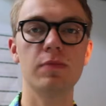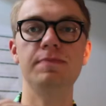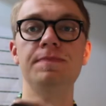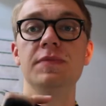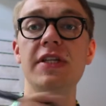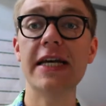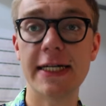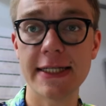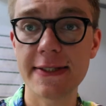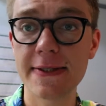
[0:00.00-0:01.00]
The
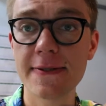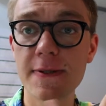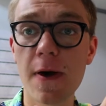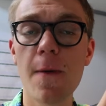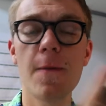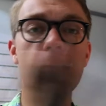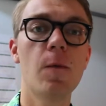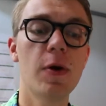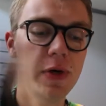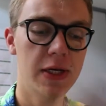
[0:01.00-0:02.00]
eyes. So
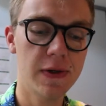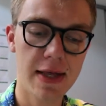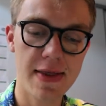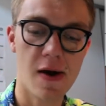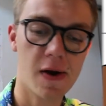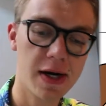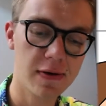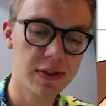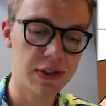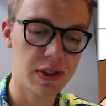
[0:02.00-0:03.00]
when we look at our
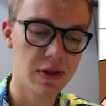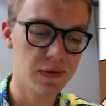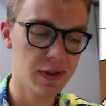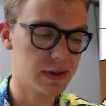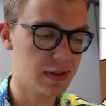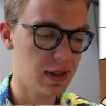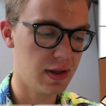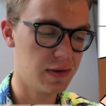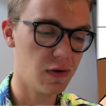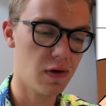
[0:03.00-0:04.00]
characters here, you can see
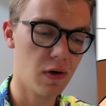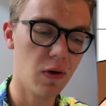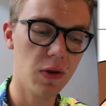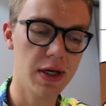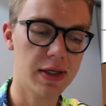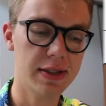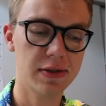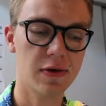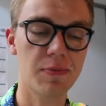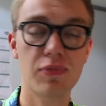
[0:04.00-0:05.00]
that all the
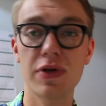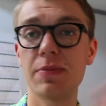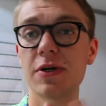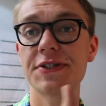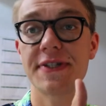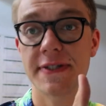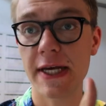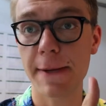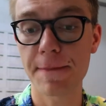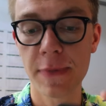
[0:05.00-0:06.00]
eyes are pretty much the
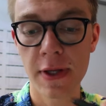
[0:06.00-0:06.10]
same.